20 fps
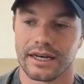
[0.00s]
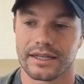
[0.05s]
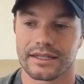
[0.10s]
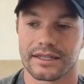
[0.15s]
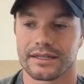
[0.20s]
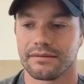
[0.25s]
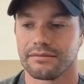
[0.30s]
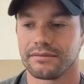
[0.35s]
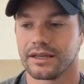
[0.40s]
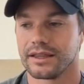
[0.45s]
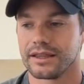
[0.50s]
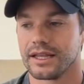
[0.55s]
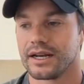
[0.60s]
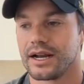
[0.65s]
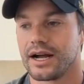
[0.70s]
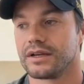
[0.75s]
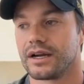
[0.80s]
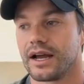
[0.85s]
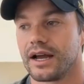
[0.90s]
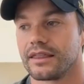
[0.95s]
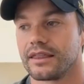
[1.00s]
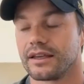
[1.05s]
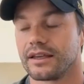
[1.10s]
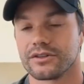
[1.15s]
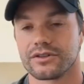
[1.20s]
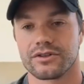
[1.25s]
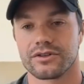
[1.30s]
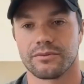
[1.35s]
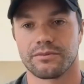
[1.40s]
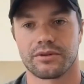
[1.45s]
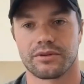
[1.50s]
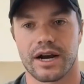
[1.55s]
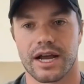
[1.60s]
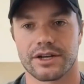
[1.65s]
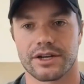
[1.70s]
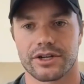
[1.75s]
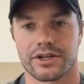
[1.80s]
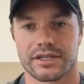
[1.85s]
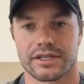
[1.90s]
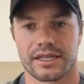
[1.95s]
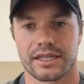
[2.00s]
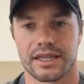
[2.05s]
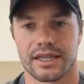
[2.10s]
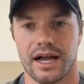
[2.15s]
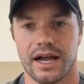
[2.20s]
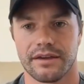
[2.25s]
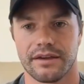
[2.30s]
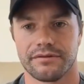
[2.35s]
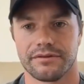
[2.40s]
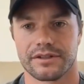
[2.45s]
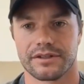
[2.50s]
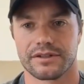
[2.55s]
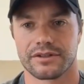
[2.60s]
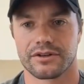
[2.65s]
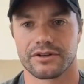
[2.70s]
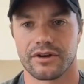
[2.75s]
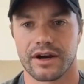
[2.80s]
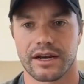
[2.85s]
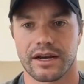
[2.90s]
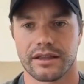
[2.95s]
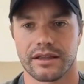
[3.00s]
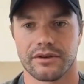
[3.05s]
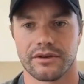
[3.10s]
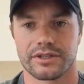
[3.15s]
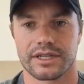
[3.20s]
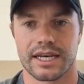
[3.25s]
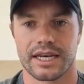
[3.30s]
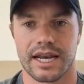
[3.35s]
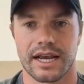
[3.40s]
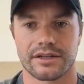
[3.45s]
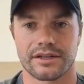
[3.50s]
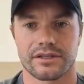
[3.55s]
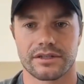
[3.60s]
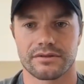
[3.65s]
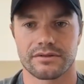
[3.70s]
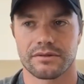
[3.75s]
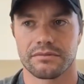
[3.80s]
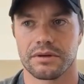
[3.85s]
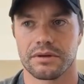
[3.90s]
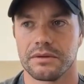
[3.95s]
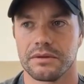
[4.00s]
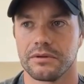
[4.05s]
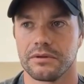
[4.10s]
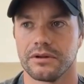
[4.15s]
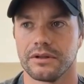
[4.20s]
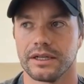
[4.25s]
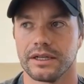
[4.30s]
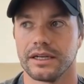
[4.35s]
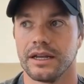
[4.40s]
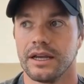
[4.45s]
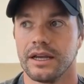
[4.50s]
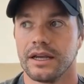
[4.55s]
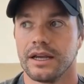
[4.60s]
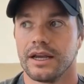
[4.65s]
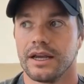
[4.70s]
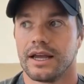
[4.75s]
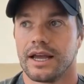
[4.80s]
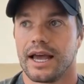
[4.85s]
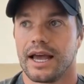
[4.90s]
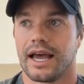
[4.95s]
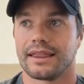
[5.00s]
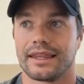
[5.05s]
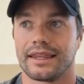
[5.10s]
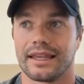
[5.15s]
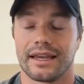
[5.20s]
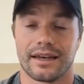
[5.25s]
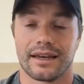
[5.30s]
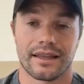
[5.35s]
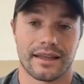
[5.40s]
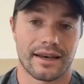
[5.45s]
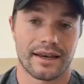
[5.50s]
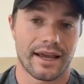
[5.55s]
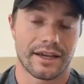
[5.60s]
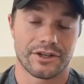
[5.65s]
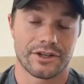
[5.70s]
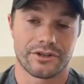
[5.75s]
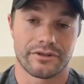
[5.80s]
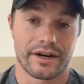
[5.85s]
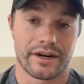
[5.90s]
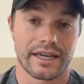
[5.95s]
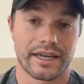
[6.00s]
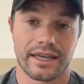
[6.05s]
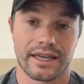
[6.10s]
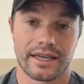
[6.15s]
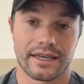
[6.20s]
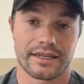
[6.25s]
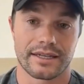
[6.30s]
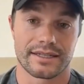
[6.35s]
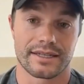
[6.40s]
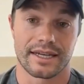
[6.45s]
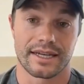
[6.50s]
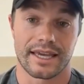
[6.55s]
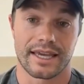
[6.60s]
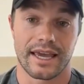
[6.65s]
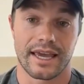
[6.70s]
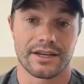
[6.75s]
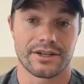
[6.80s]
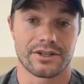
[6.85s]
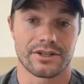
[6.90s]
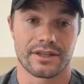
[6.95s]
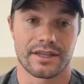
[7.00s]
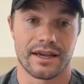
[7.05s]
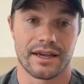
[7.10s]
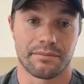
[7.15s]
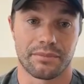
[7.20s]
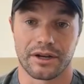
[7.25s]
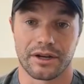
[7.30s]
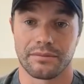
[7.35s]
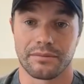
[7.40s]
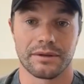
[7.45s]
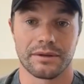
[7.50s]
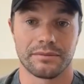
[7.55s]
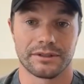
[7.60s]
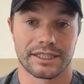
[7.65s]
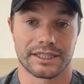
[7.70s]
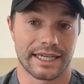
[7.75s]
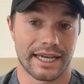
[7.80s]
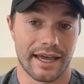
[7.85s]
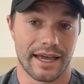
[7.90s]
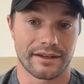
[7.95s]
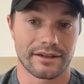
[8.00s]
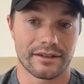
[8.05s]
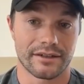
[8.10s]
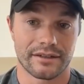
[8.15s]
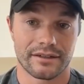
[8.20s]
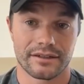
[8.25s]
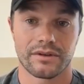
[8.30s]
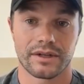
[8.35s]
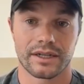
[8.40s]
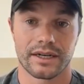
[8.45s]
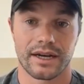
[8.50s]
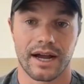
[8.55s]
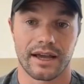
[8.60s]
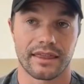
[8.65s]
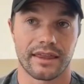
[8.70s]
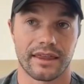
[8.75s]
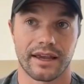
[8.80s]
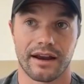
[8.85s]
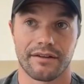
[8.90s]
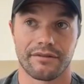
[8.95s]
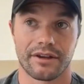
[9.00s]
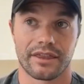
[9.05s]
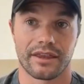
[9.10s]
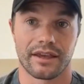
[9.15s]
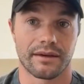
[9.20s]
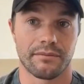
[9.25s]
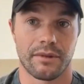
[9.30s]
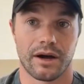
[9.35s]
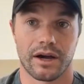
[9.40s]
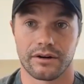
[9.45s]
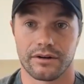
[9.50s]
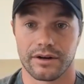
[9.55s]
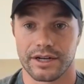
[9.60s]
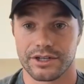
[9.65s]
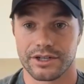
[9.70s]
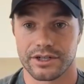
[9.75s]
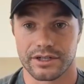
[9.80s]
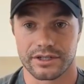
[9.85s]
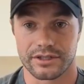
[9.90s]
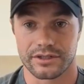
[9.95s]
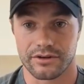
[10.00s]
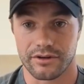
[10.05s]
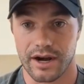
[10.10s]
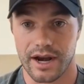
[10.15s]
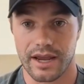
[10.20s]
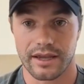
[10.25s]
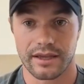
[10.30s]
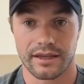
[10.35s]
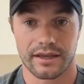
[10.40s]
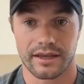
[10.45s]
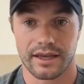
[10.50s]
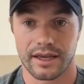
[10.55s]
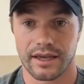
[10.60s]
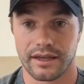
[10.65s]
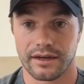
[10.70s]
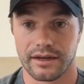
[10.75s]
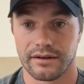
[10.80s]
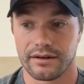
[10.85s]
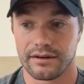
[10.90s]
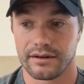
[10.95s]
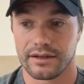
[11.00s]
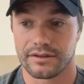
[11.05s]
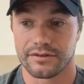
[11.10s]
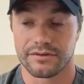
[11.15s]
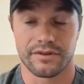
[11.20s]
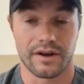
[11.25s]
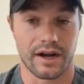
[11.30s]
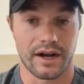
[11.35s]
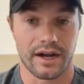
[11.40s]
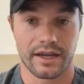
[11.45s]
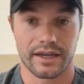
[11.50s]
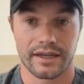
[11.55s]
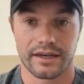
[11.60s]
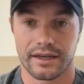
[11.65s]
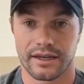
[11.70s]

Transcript: And it's something that I think is so precious in life is creating those connections with people. And at the end of the day, drinking is an occasion that bring people together. And I think everything in moderation is great and is fine.